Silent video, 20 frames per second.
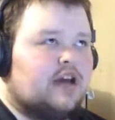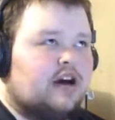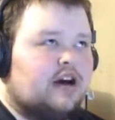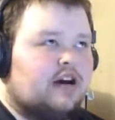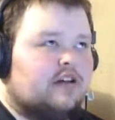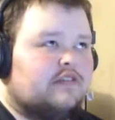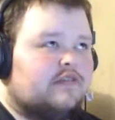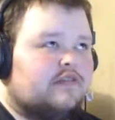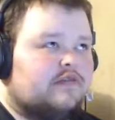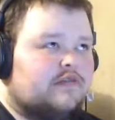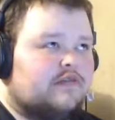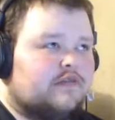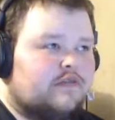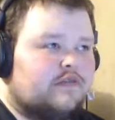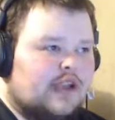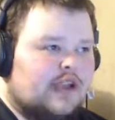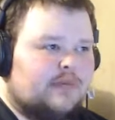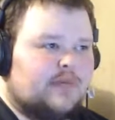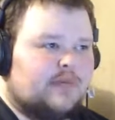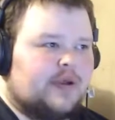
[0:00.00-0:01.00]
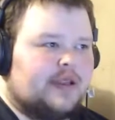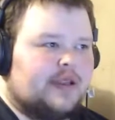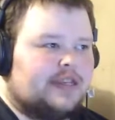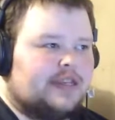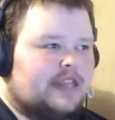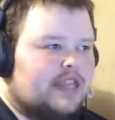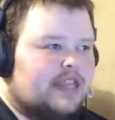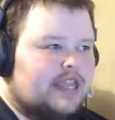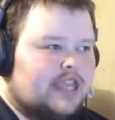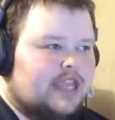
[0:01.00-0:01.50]
of Great Britain
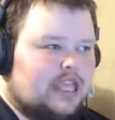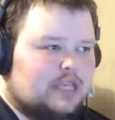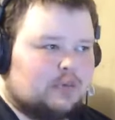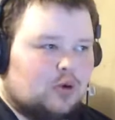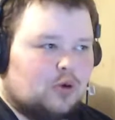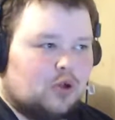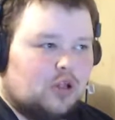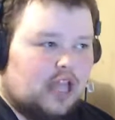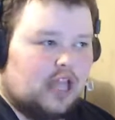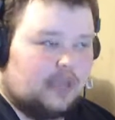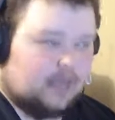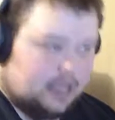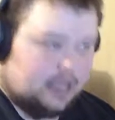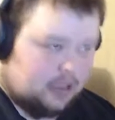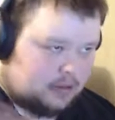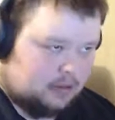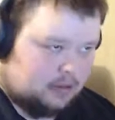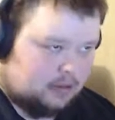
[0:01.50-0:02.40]
is proclaiming,